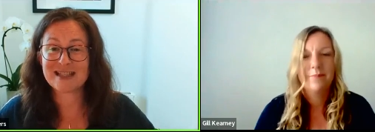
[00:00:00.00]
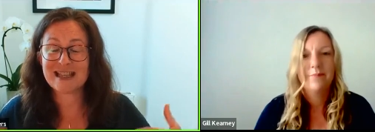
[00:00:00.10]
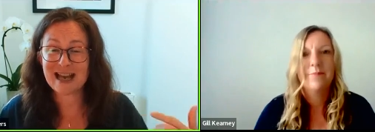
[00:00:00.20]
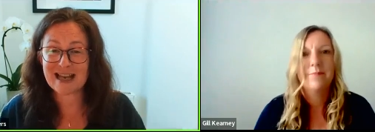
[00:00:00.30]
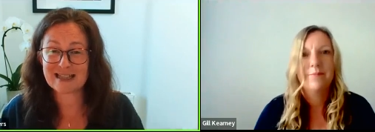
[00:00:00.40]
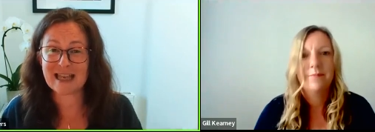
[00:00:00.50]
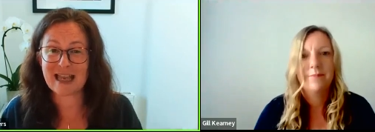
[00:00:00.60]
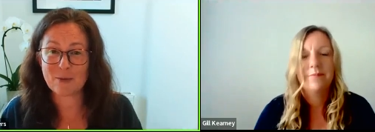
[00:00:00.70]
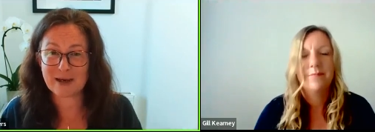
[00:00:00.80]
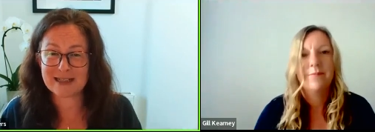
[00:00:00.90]
Speaker 1: see that as a
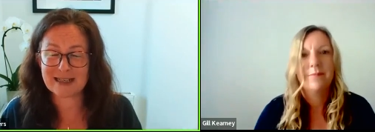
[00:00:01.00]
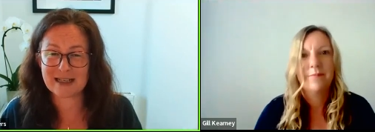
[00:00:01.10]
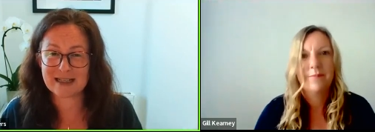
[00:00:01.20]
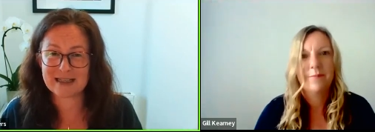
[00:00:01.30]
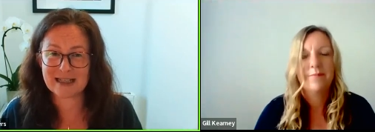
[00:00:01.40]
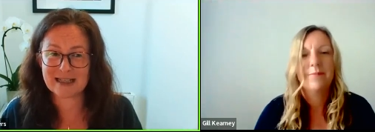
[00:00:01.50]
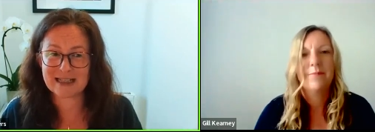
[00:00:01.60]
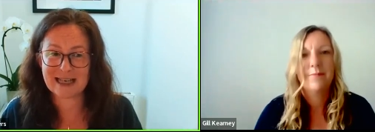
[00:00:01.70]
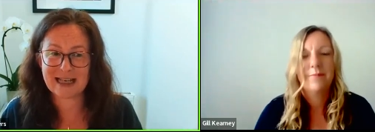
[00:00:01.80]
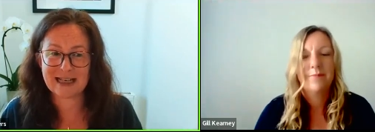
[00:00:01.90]
gateway to, to, to
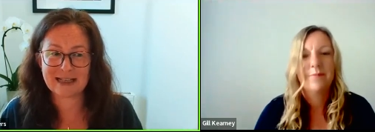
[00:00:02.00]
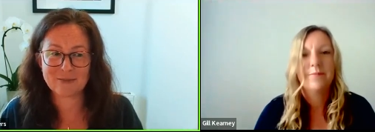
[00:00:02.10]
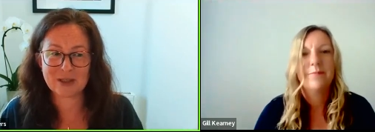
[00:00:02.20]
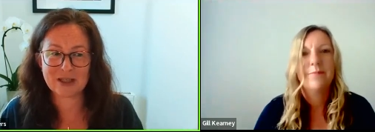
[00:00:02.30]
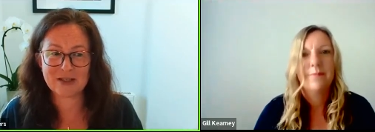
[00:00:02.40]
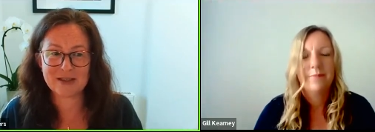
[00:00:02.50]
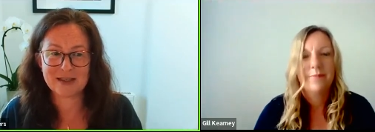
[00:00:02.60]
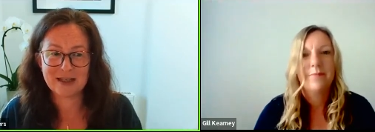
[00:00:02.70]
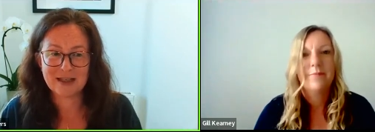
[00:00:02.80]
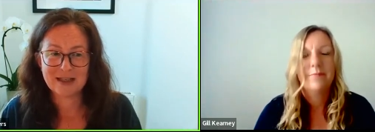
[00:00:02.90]
healing because
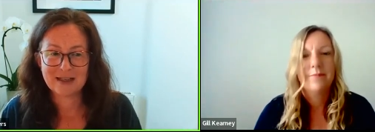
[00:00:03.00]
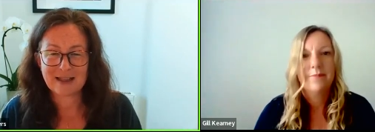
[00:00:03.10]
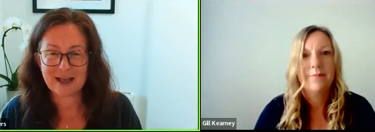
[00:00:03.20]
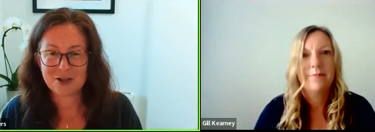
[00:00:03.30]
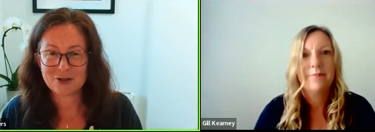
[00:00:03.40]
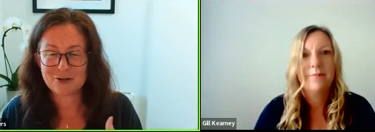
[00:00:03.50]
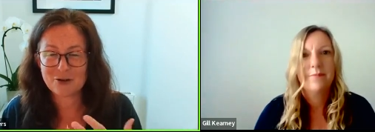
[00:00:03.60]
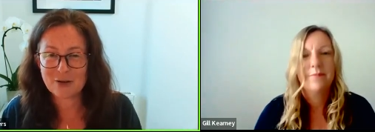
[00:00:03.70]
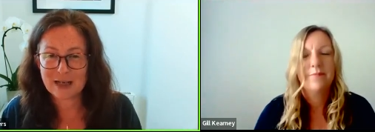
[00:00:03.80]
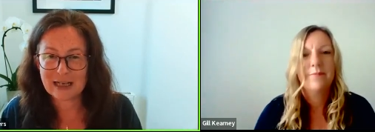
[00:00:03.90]
that
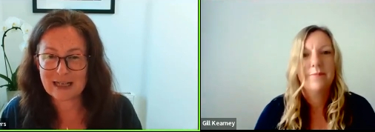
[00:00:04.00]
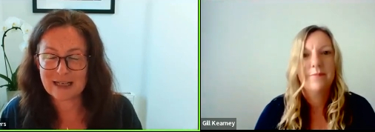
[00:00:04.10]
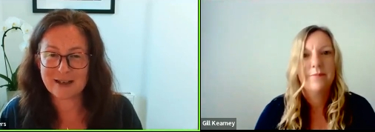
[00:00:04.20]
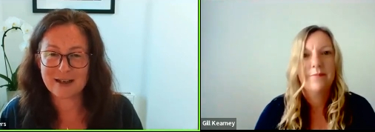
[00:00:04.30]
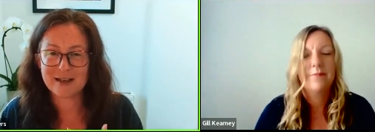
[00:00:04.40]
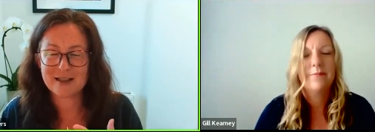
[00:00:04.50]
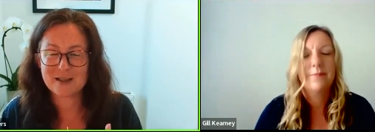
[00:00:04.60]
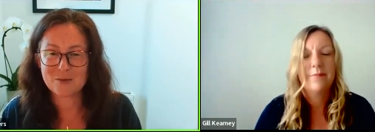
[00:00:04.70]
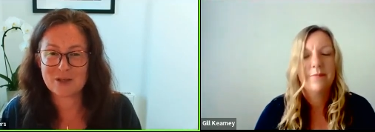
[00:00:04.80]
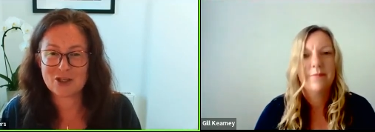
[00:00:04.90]
true healing occurs
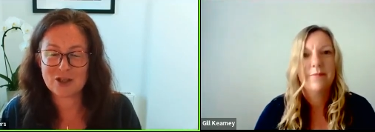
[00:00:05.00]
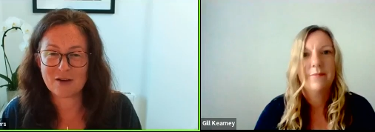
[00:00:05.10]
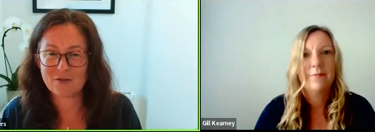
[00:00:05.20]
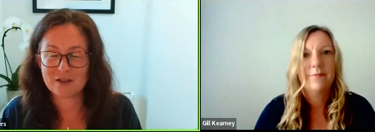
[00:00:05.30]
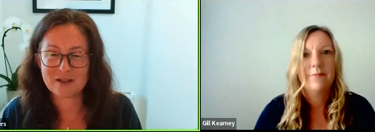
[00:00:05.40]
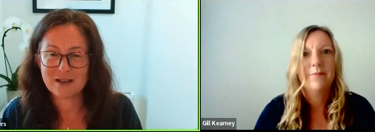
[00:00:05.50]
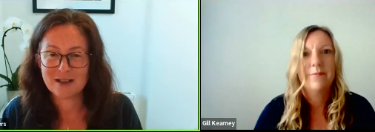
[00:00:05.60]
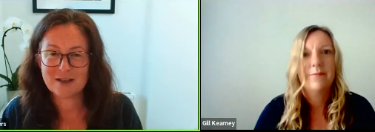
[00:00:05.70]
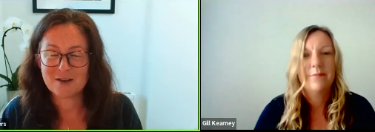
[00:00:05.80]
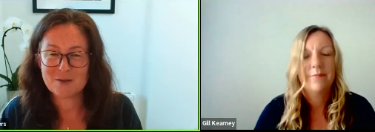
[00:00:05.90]
as we shift
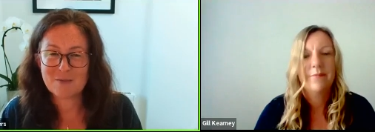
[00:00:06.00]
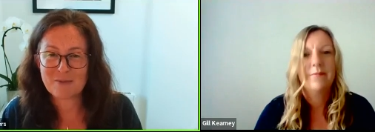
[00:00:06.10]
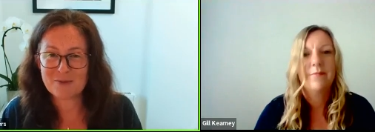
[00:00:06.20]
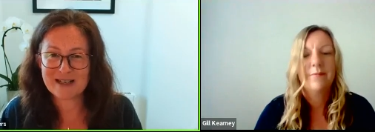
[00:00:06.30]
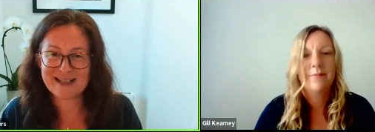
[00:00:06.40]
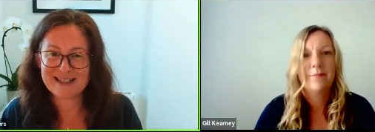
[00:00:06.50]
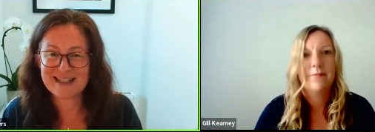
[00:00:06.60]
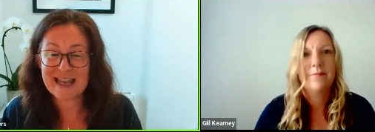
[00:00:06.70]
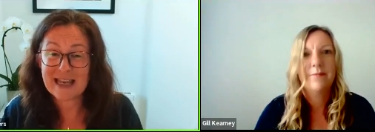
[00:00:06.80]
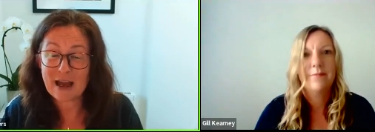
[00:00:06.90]
those memories
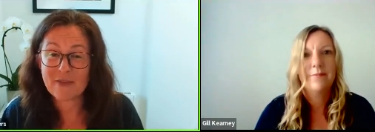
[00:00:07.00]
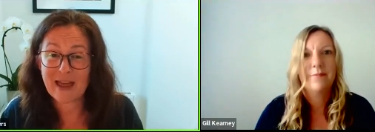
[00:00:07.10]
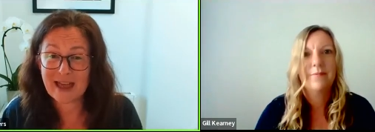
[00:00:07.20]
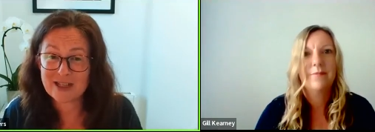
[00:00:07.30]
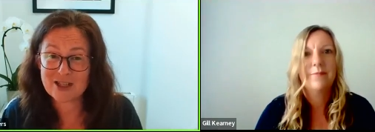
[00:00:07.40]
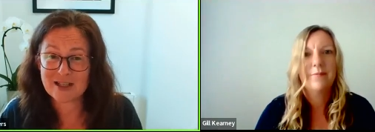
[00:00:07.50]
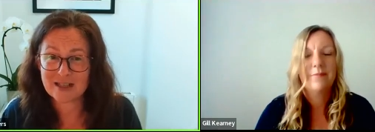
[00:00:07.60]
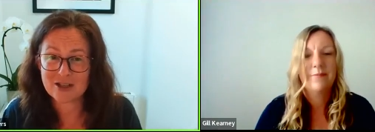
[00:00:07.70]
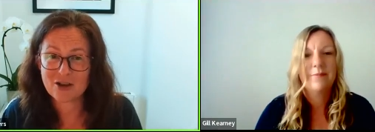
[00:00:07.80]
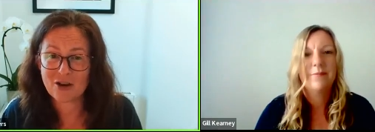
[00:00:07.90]
take out that
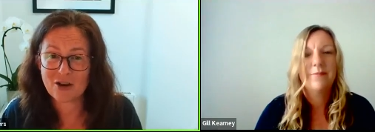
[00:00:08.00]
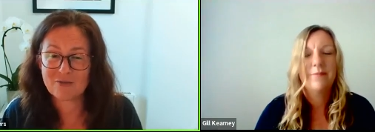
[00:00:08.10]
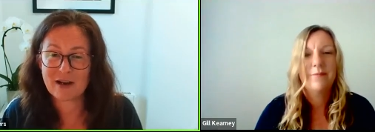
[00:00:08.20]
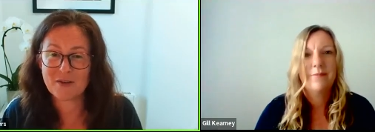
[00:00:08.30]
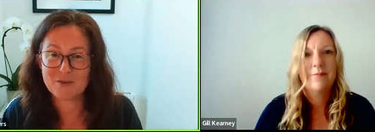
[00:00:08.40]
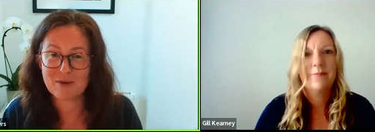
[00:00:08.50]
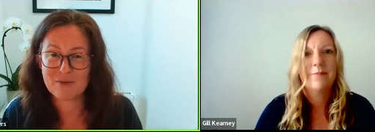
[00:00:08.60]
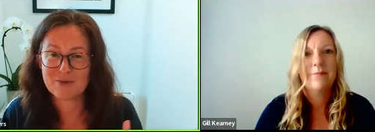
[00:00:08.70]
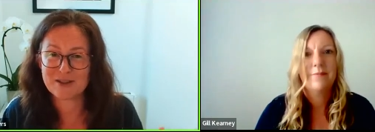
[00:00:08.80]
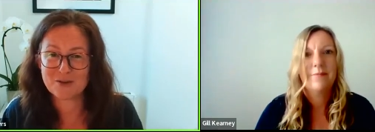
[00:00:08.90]
energetic charge around those
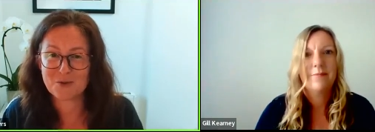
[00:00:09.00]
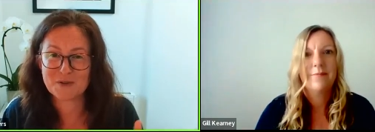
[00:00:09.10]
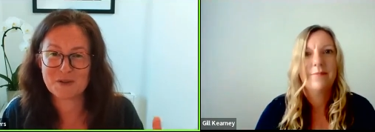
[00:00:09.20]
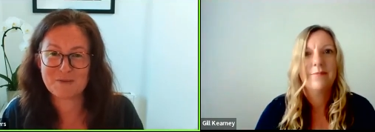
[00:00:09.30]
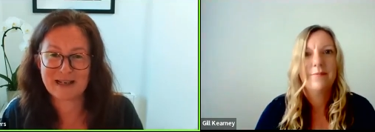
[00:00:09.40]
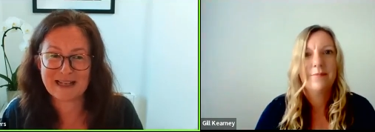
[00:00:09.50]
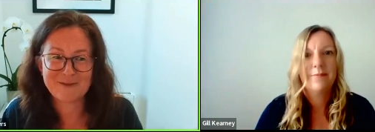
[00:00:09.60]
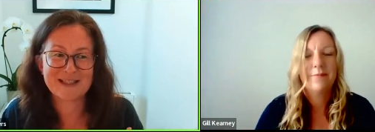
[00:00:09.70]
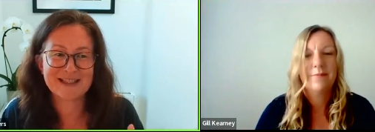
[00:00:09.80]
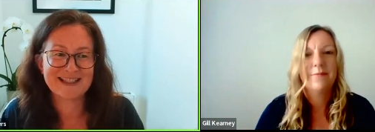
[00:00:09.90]
memories the thoughts and the
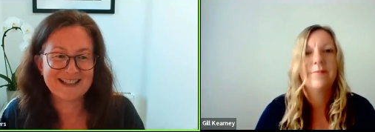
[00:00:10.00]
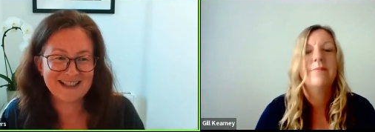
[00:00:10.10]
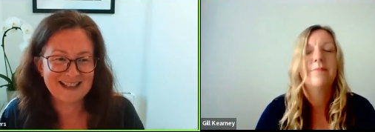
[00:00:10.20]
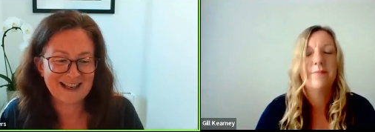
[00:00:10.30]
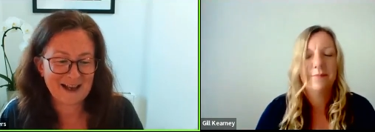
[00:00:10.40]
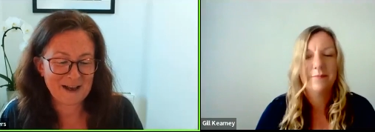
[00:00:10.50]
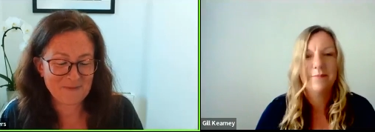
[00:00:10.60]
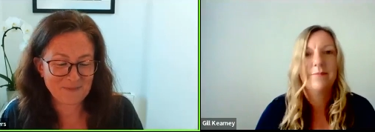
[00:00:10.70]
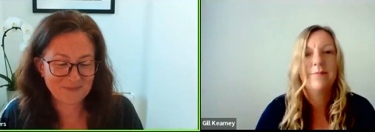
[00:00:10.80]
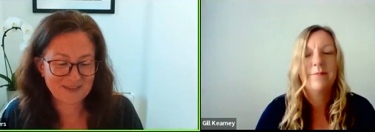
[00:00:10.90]
beliefs
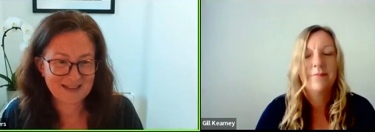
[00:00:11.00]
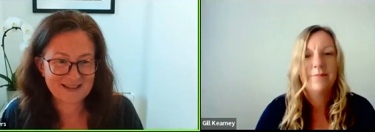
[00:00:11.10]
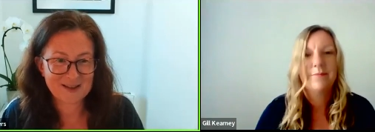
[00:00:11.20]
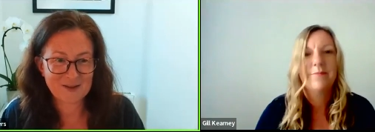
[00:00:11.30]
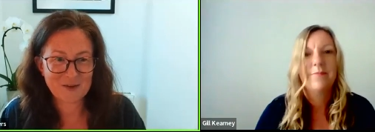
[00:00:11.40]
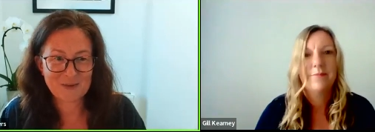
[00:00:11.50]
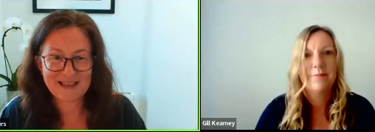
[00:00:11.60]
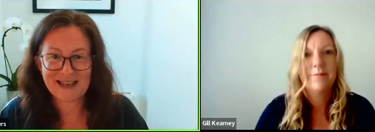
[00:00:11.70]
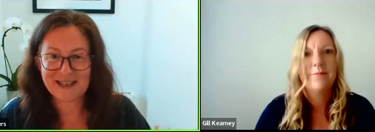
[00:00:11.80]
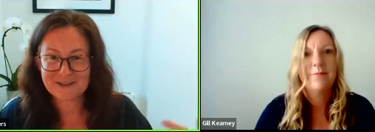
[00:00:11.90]
um, so that we
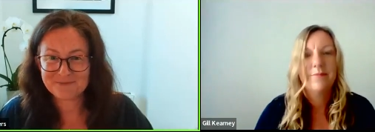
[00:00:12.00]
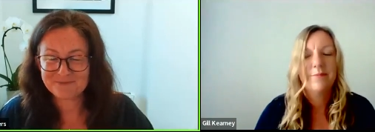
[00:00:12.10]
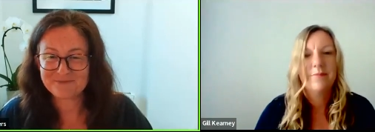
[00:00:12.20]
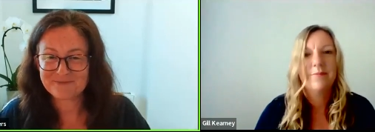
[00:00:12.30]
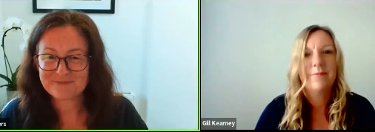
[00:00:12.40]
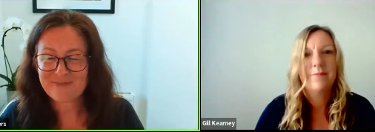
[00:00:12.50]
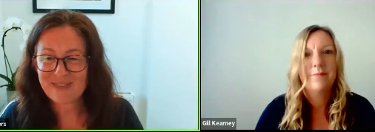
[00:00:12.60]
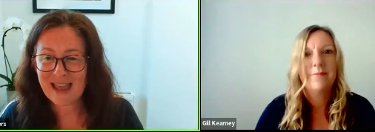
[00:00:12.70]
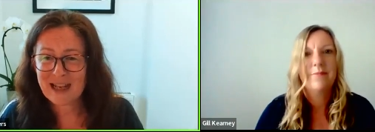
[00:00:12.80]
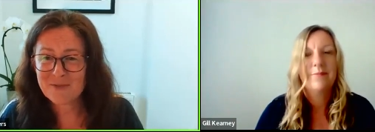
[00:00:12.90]
can
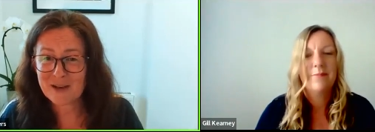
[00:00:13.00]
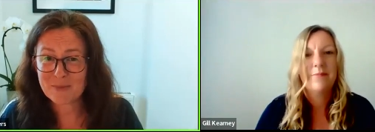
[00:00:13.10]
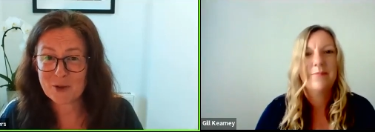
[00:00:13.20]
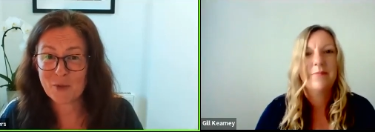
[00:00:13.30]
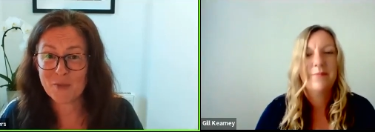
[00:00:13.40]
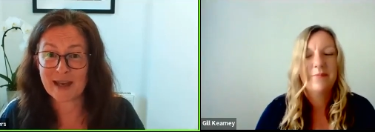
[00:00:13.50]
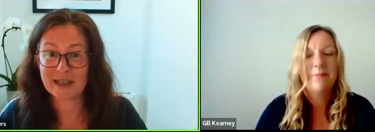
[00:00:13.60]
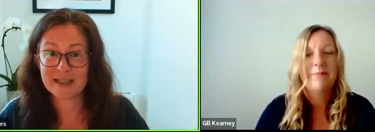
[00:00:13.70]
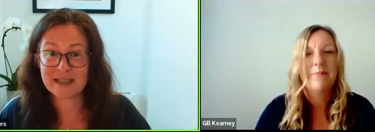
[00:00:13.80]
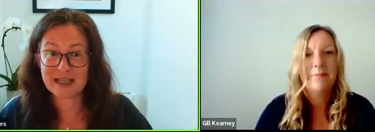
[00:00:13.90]
elevate beyond that and
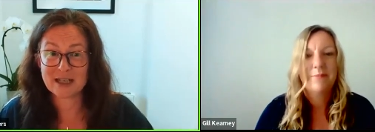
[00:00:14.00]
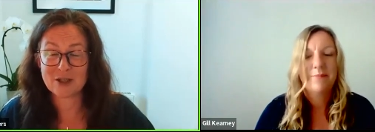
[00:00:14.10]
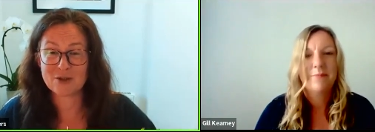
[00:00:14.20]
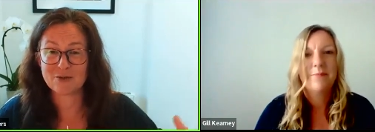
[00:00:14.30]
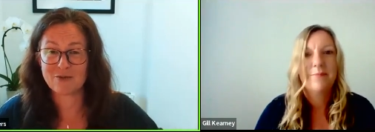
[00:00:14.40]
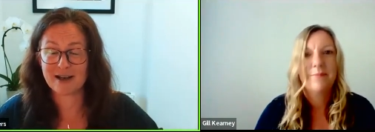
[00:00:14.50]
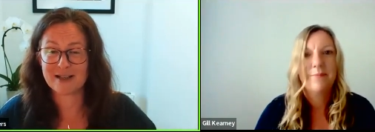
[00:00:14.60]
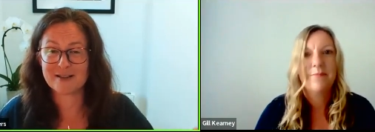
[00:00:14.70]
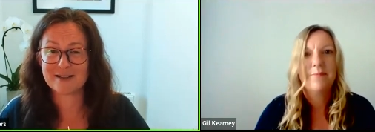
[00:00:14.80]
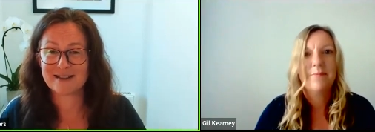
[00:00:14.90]
continue to
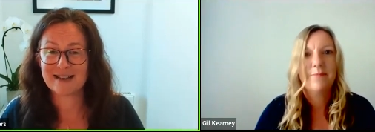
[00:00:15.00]
rise